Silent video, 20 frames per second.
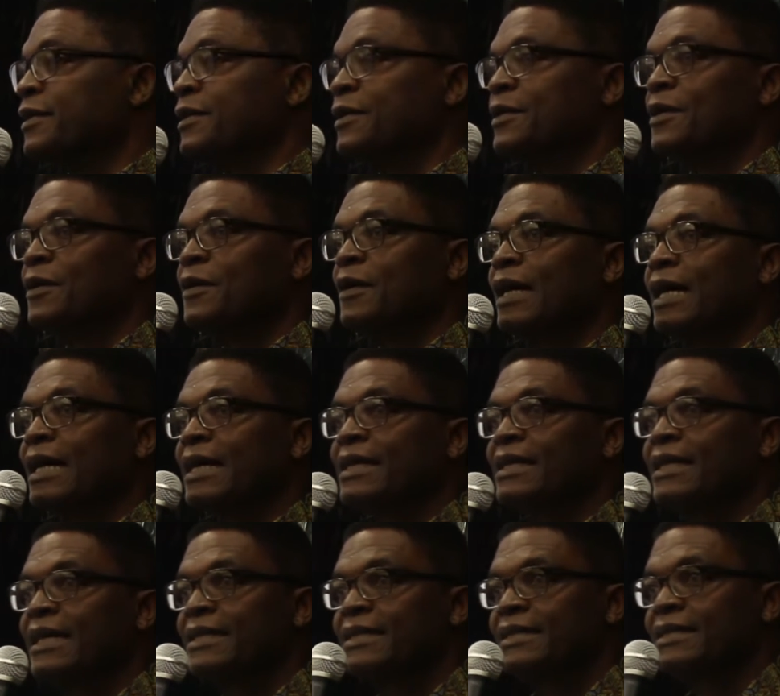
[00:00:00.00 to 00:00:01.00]
you know, our
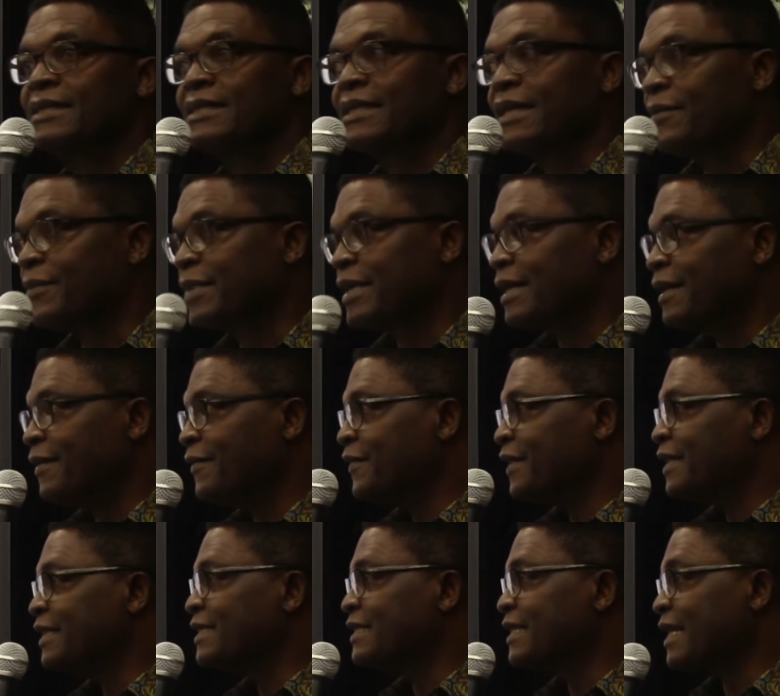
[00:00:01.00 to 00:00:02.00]
elections have become
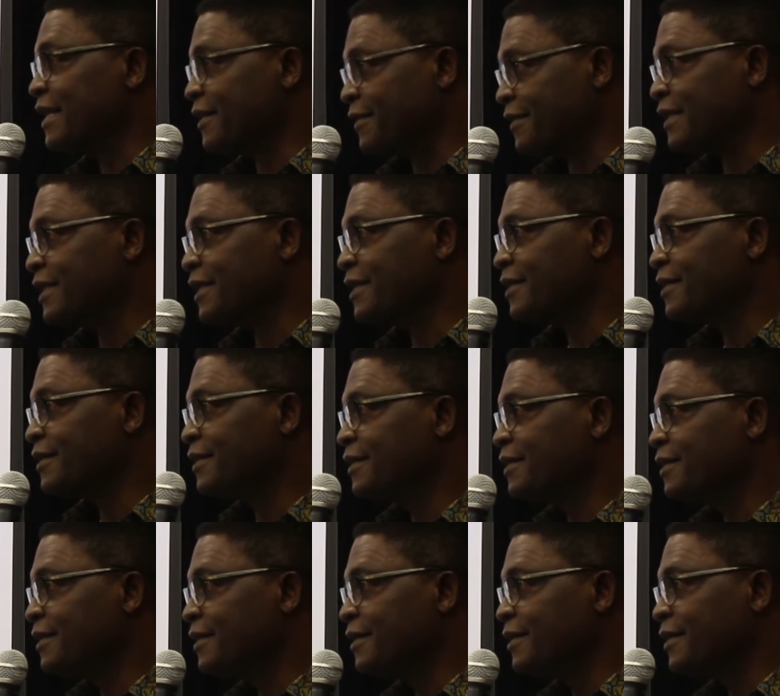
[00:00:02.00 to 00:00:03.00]
very scary.
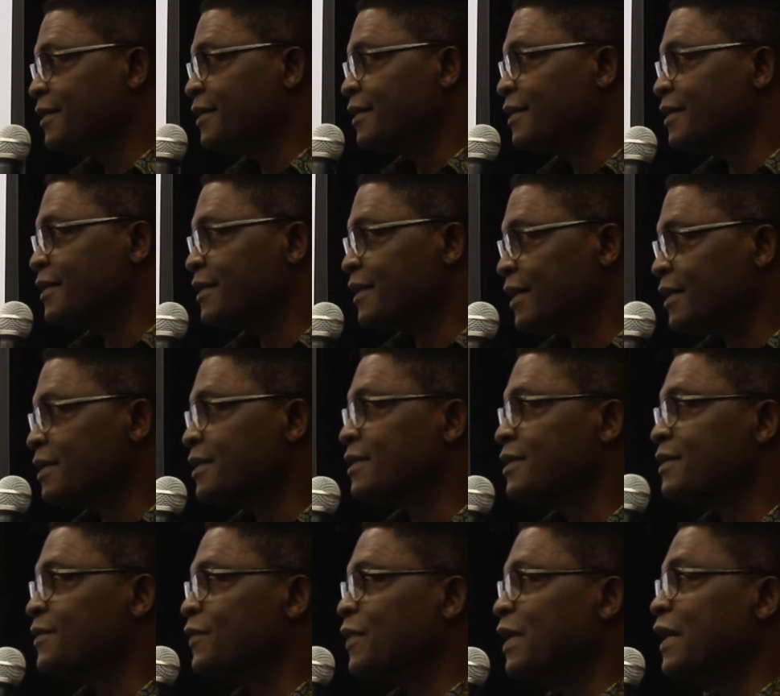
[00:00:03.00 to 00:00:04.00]

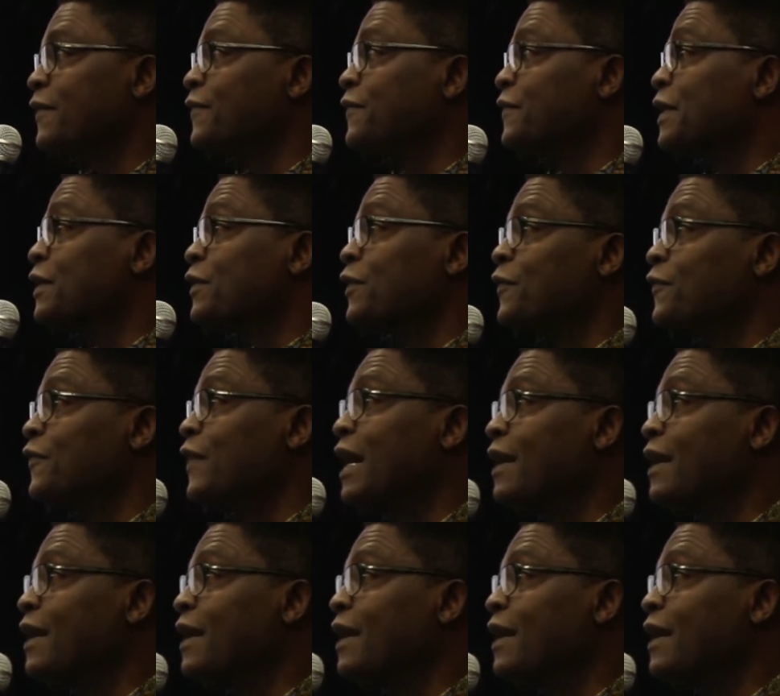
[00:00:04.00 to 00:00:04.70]
Yes, we are afraid of